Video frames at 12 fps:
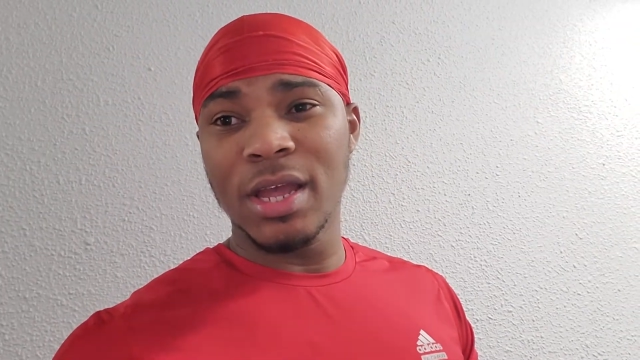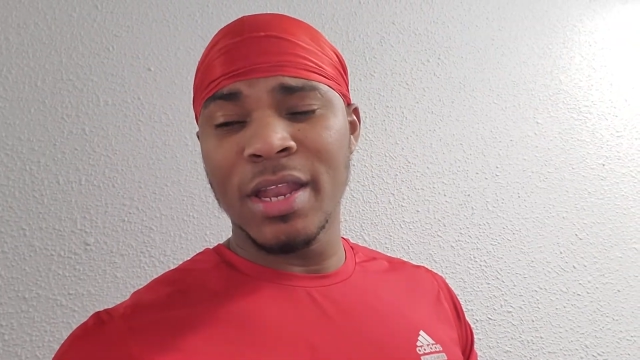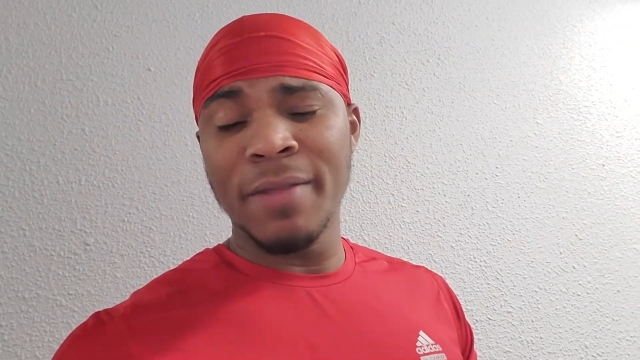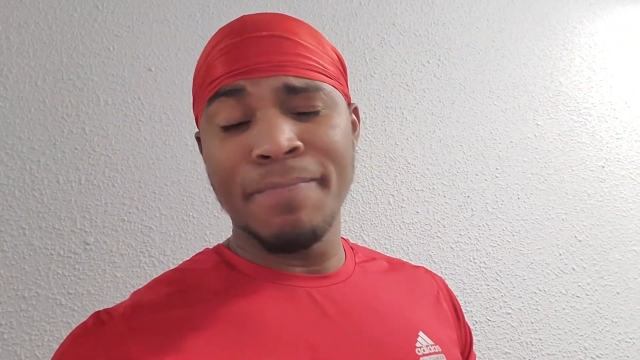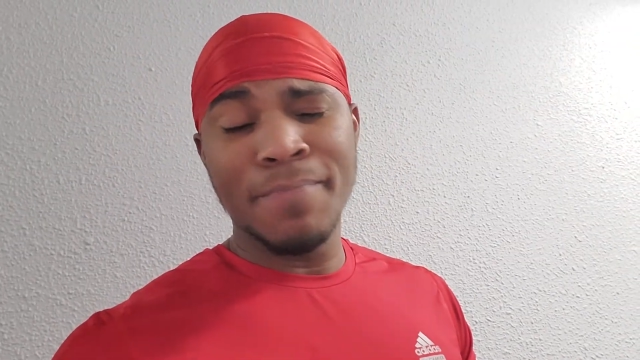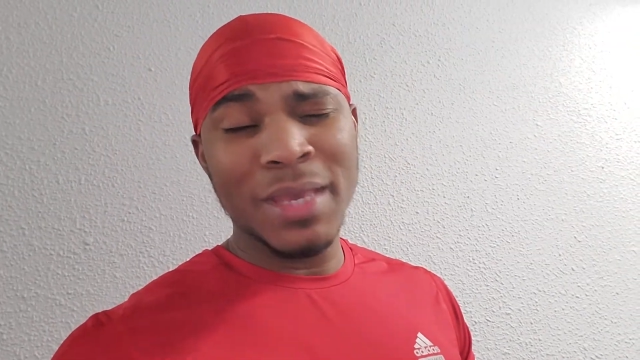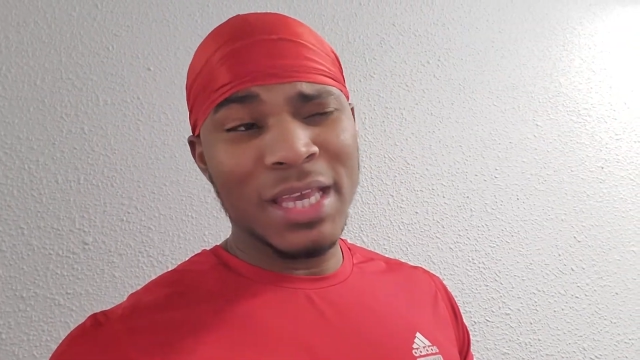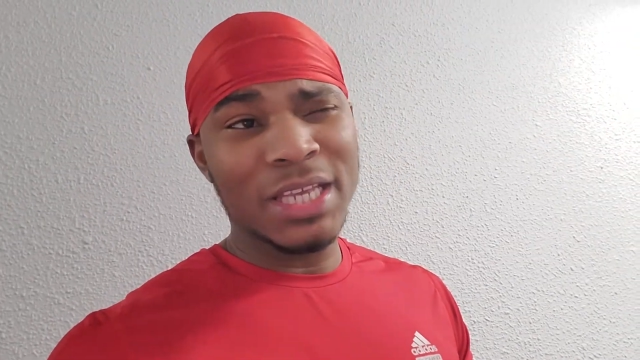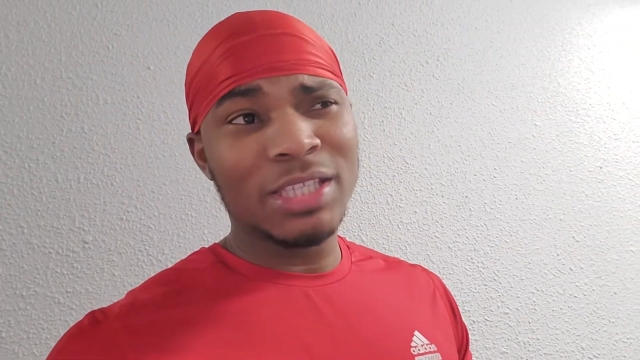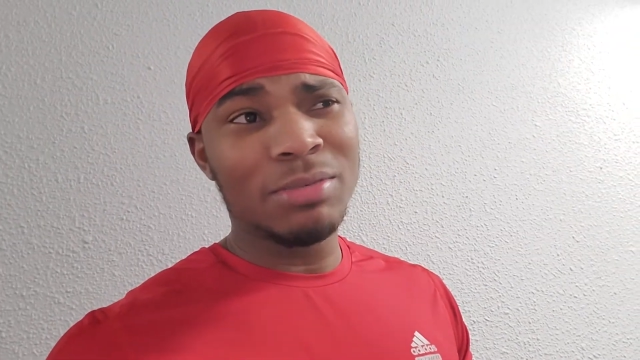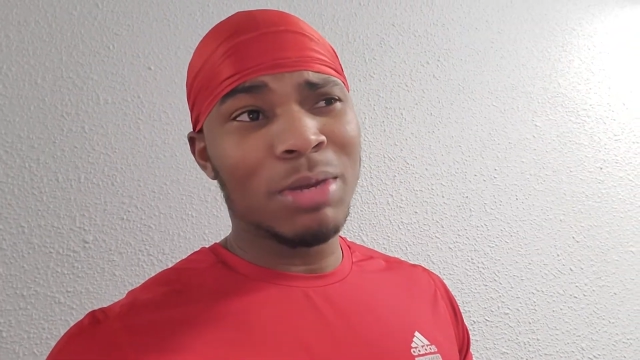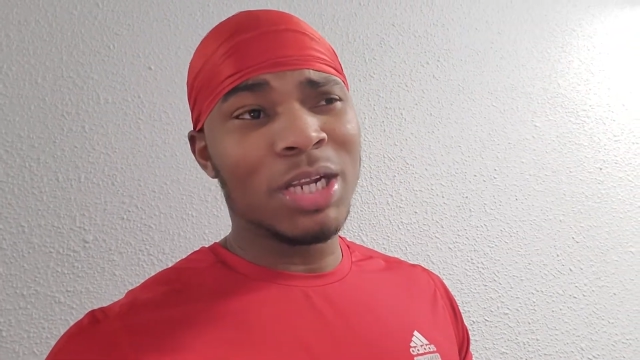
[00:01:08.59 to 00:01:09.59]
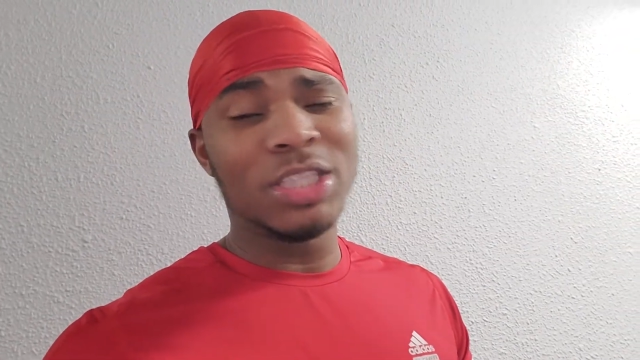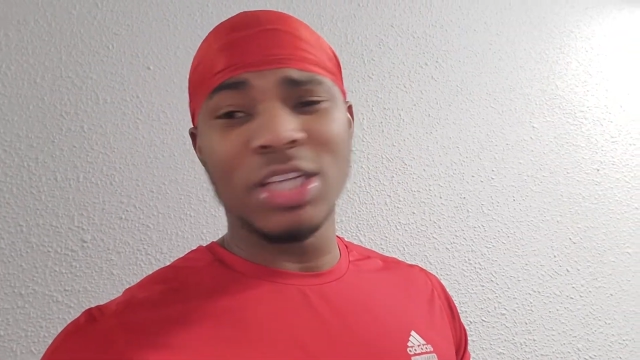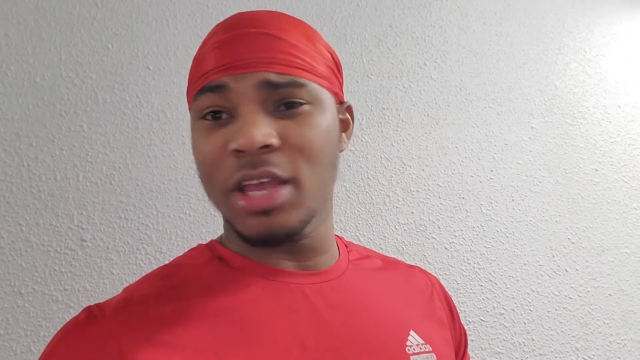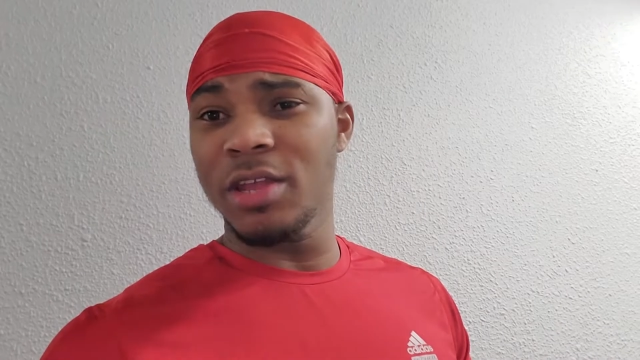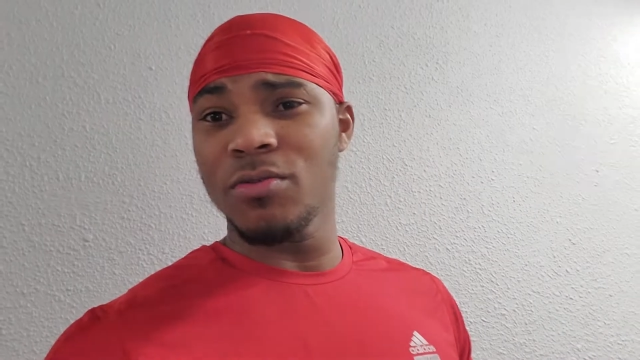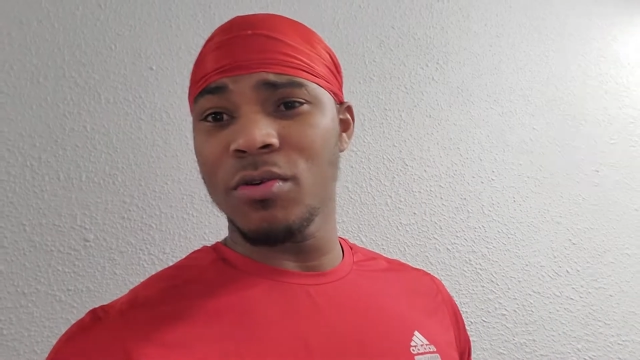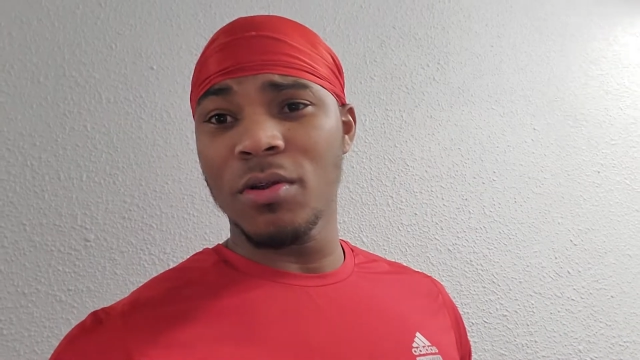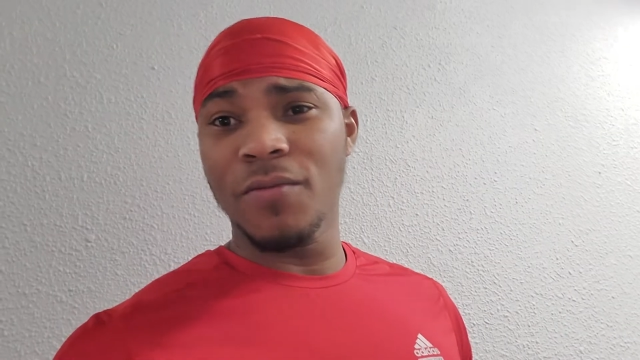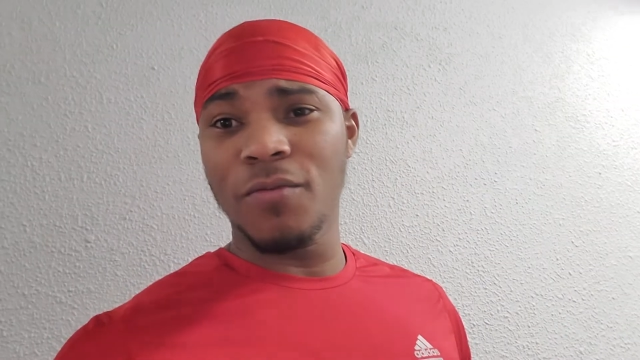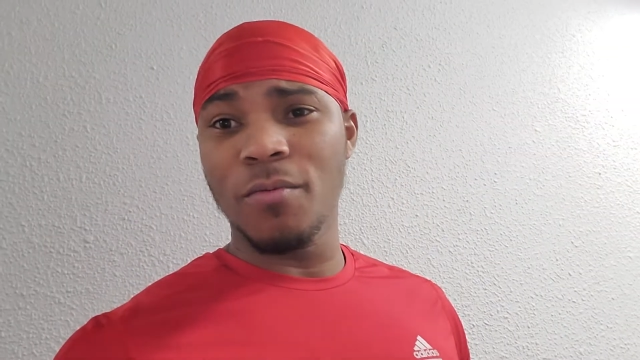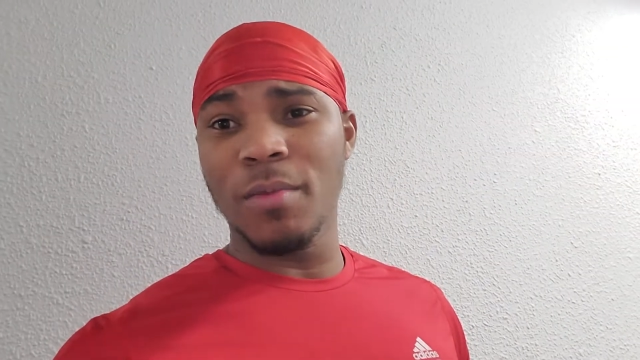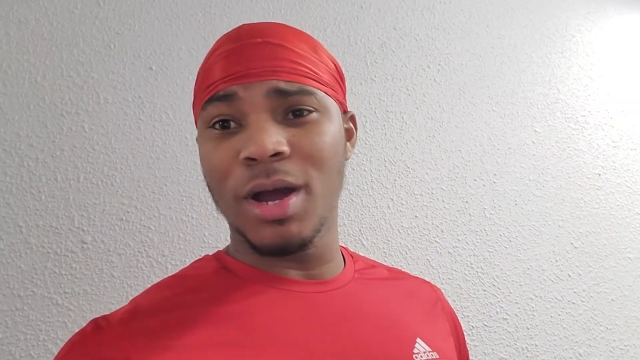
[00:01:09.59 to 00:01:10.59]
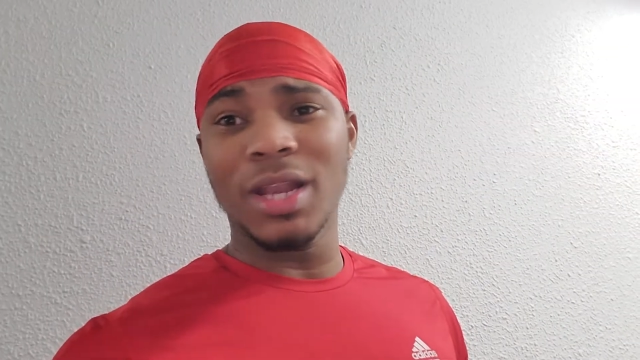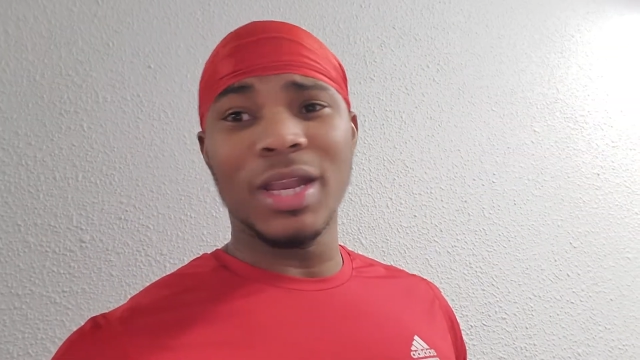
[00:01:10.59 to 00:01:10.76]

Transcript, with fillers: the biggest manager in world football,